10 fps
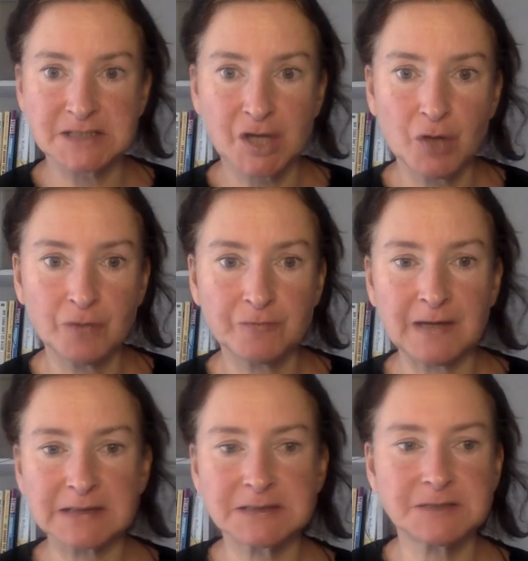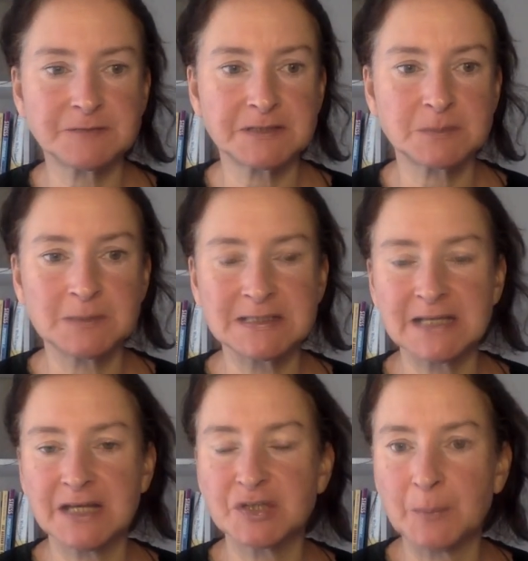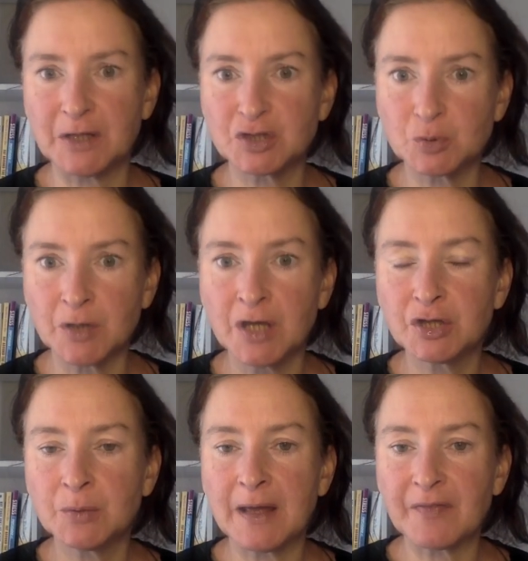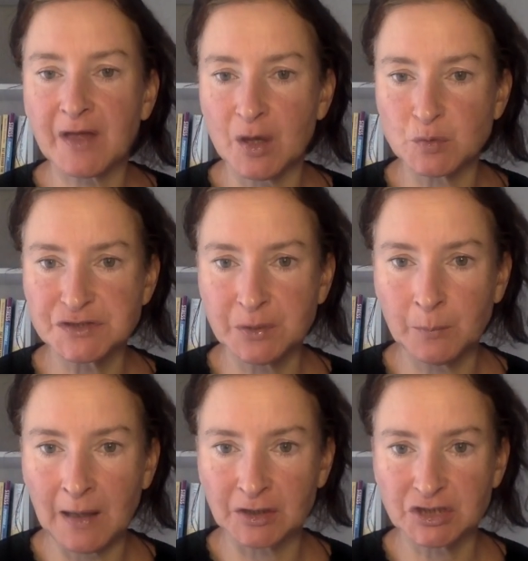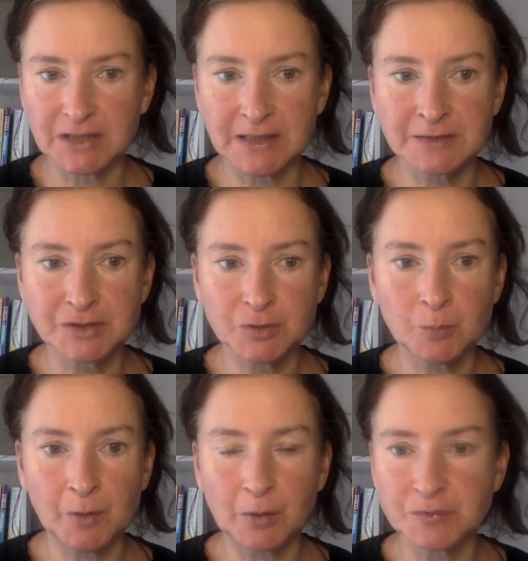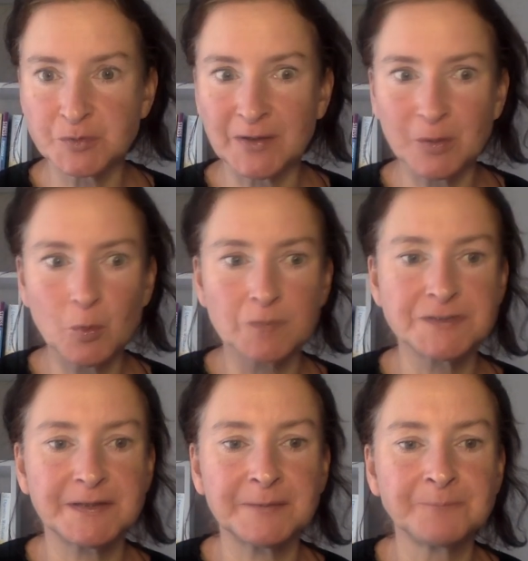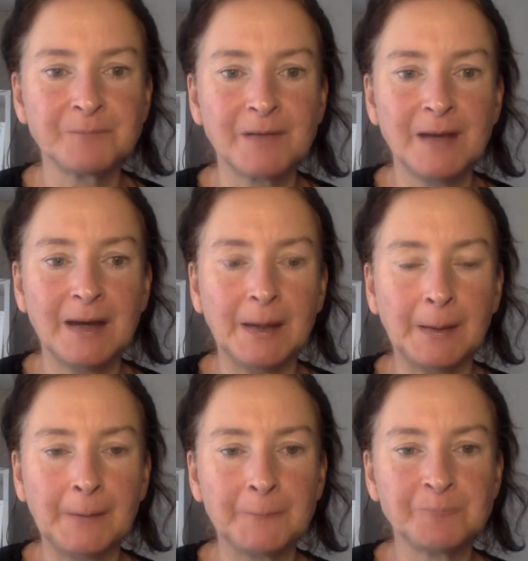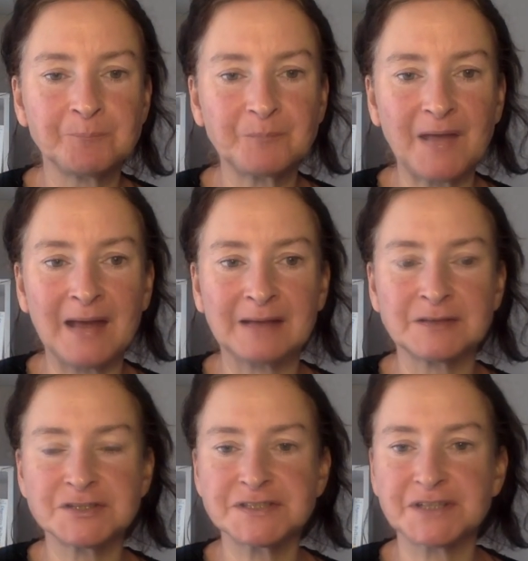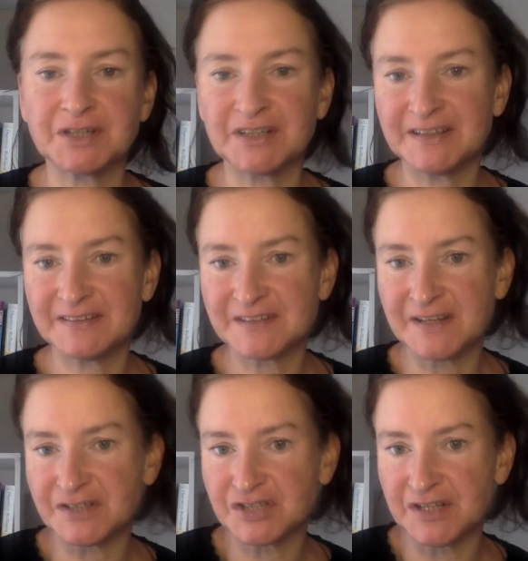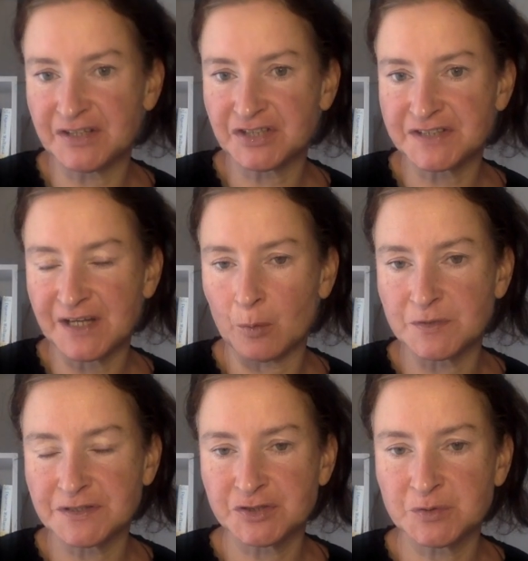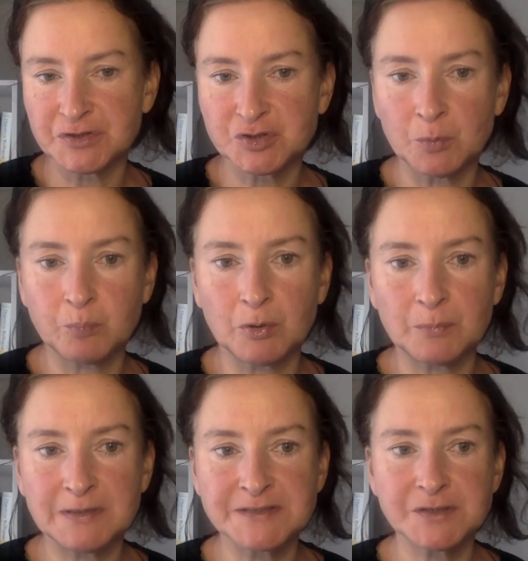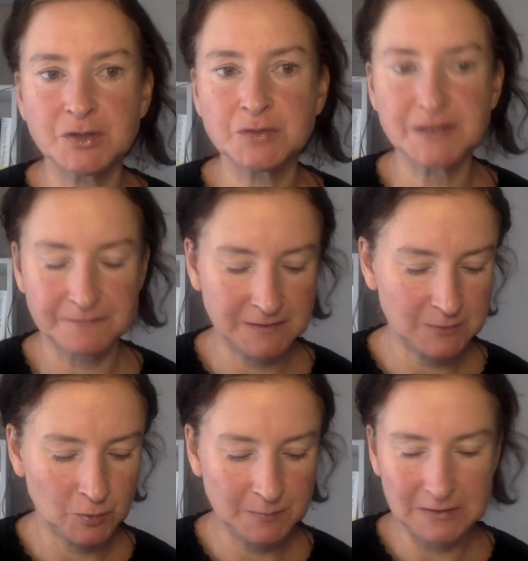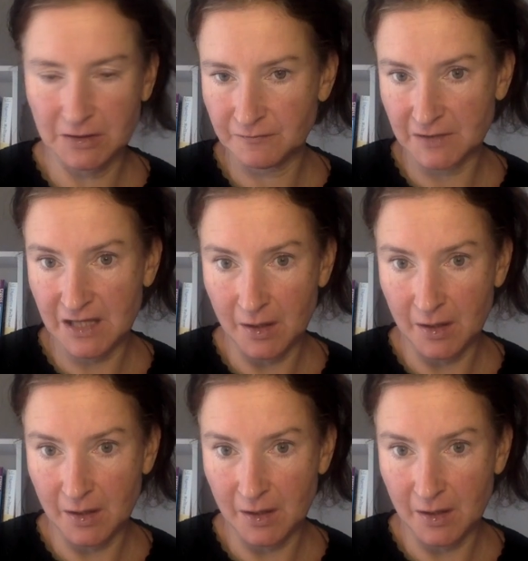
as a cofactor to vitamin D to make sure you get the calcium actually into your bones where you want it. And it just helps it do its job properly. So you definitely want to be looking for